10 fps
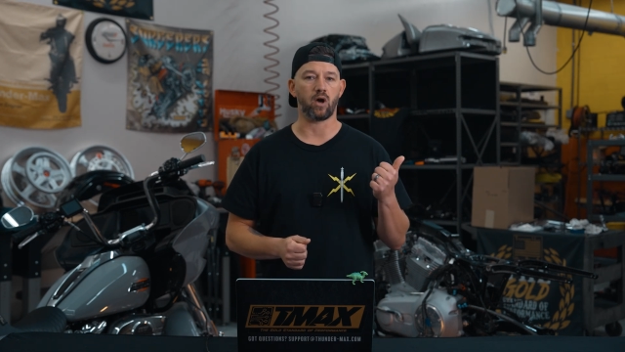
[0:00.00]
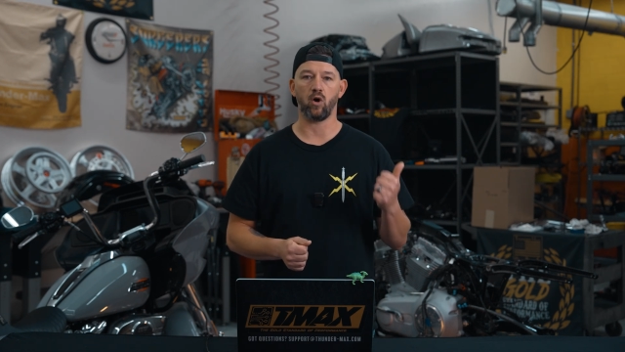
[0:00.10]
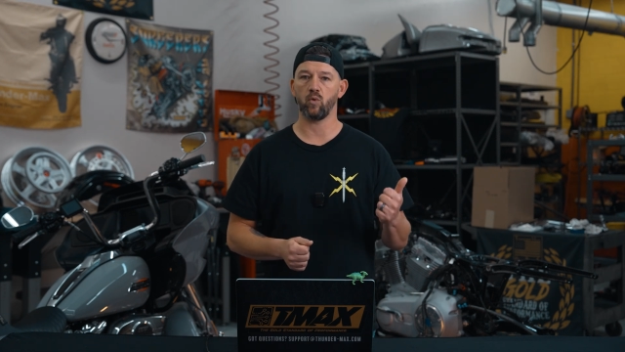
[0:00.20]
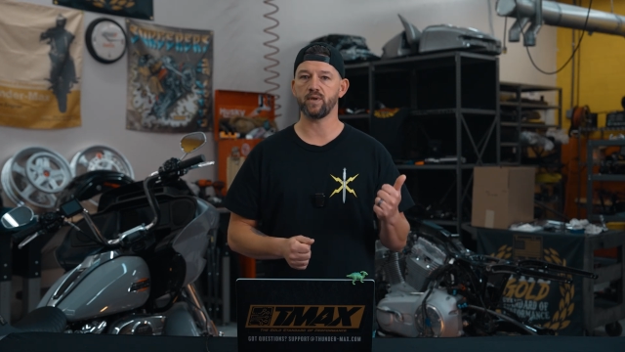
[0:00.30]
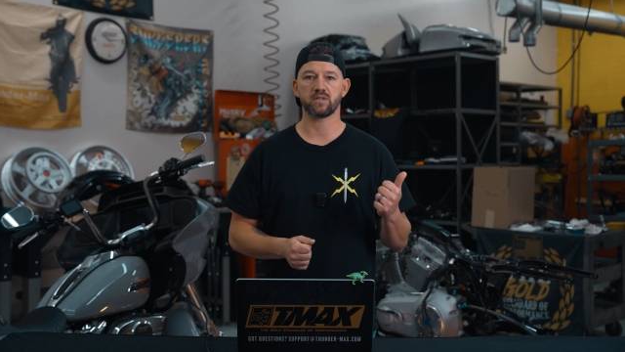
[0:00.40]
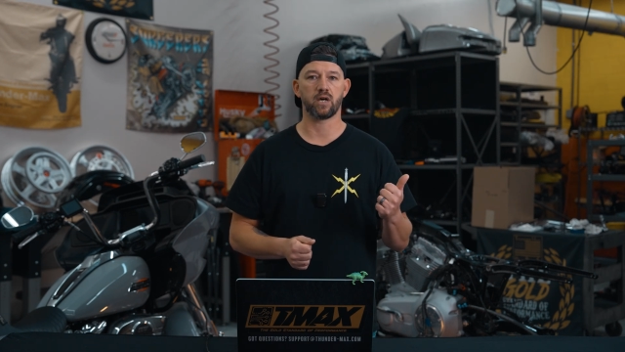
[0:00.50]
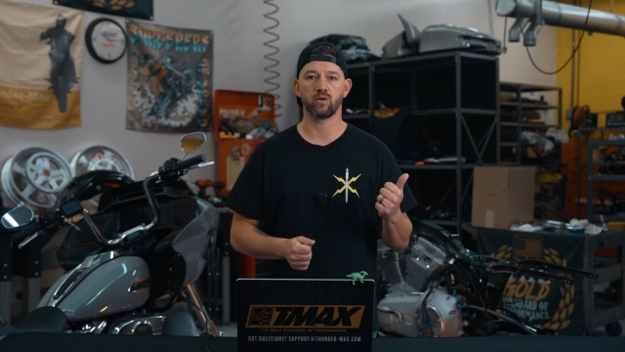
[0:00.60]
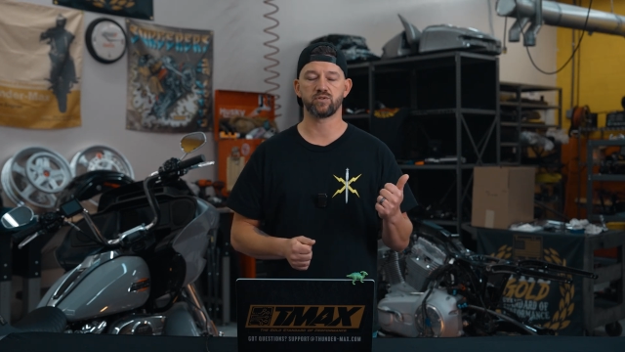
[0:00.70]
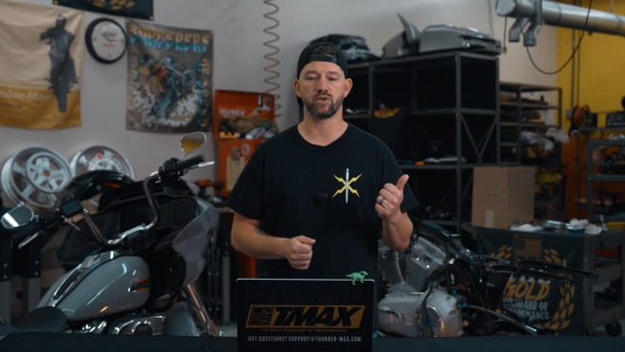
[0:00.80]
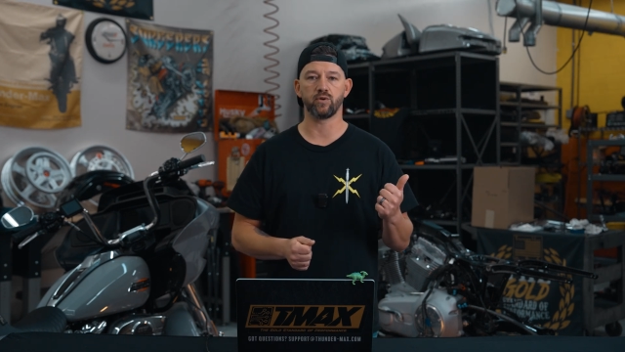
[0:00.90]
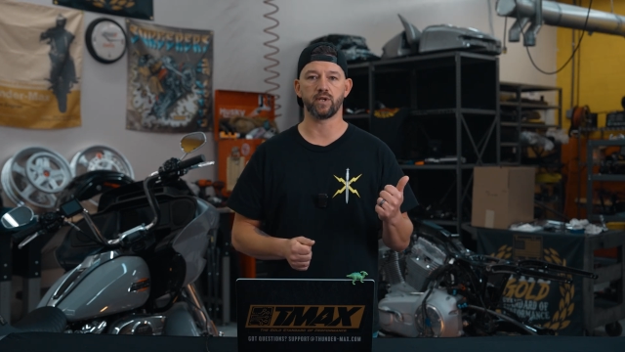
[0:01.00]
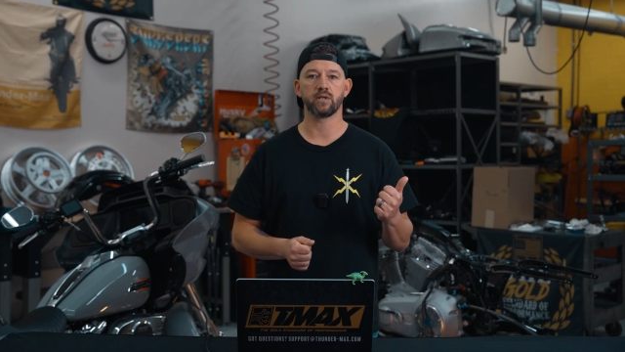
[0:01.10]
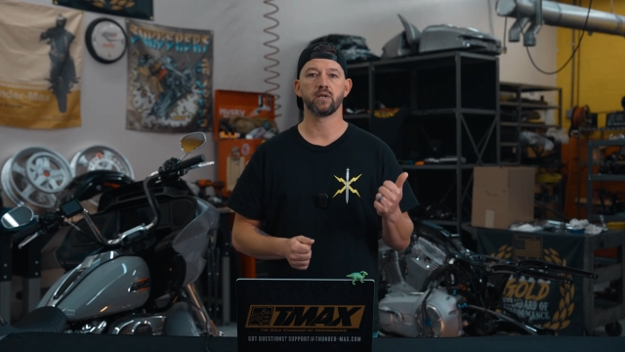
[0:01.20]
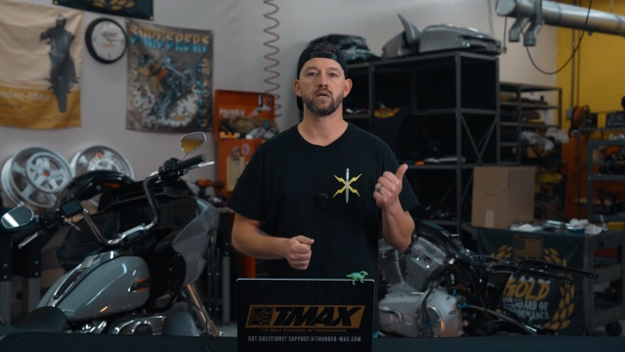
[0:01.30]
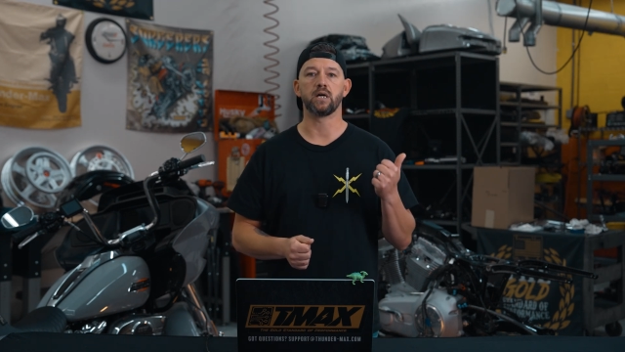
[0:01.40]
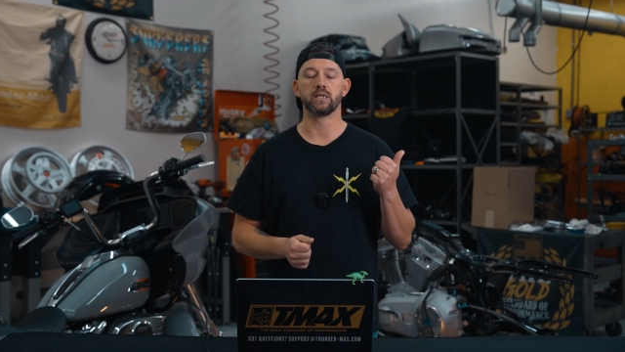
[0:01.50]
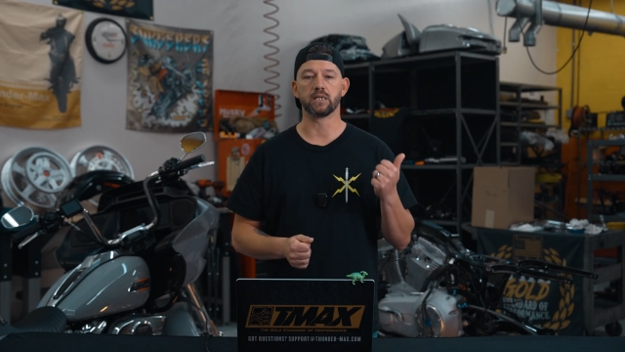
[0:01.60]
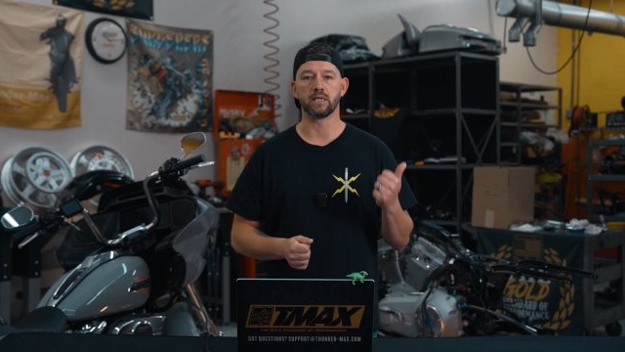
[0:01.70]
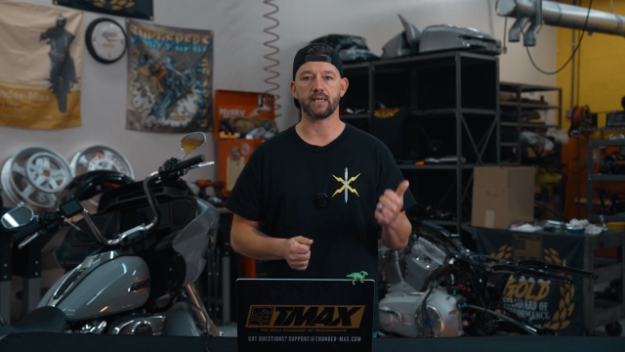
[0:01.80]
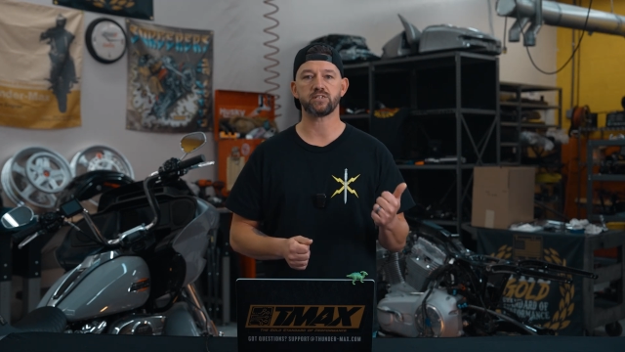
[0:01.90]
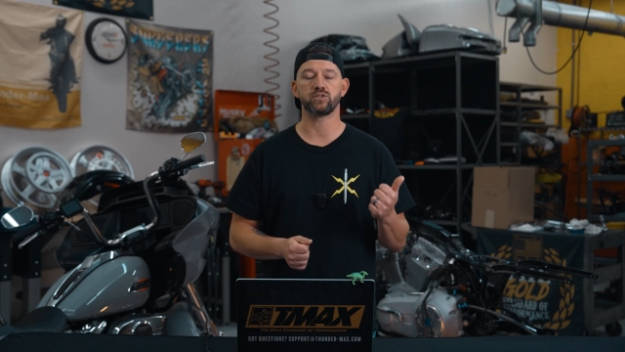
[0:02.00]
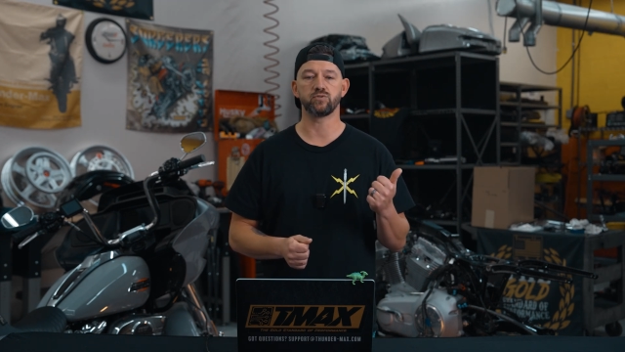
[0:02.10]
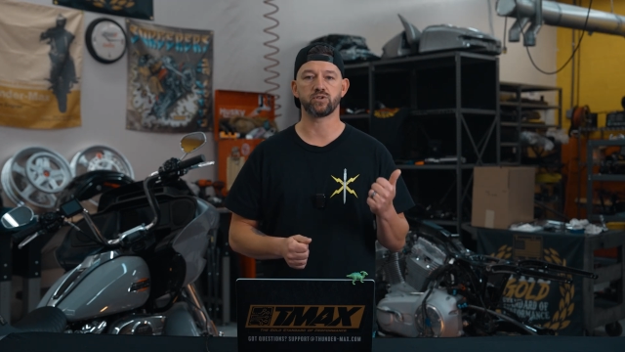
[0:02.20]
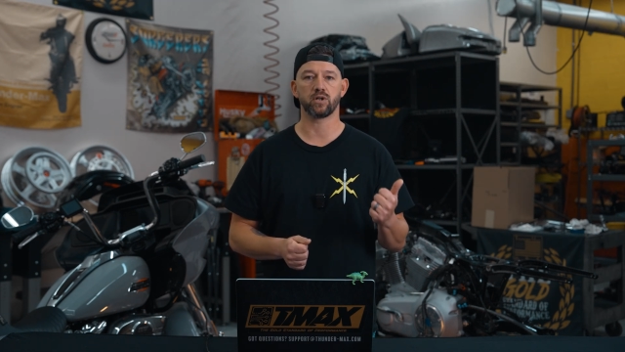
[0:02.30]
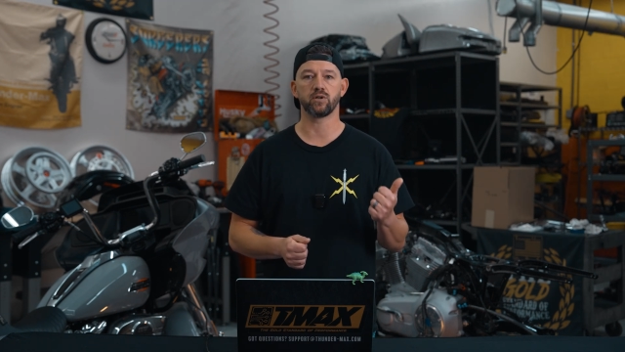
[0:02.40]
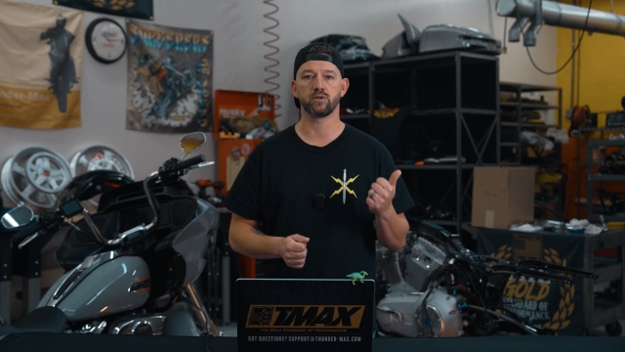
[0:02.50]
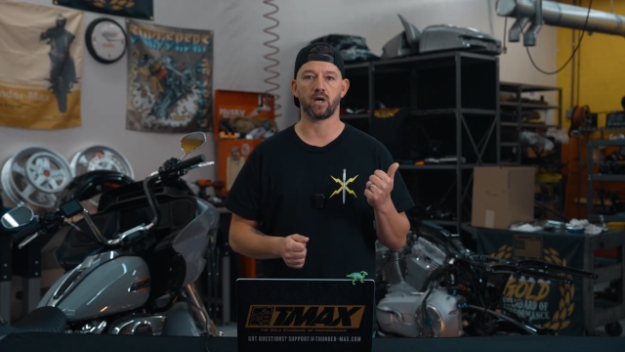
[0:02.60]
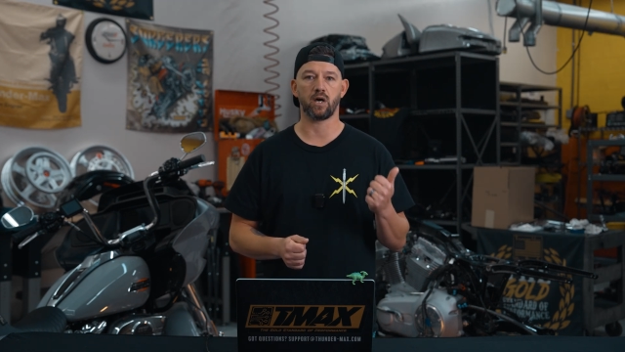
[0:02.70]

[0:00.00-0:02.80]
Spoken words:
always auto-tuning unless you turn the